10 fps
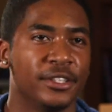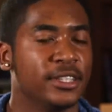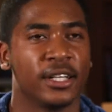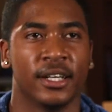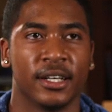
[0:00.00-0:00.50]

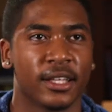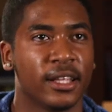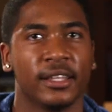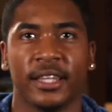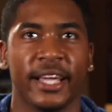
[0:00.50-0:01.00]
to cook,
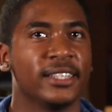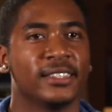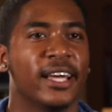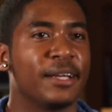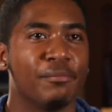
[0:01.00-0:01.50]

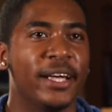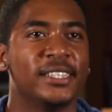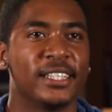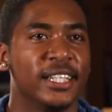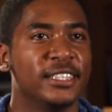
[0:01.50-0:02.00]
things like
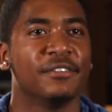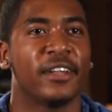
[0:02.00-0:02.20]
basic needs of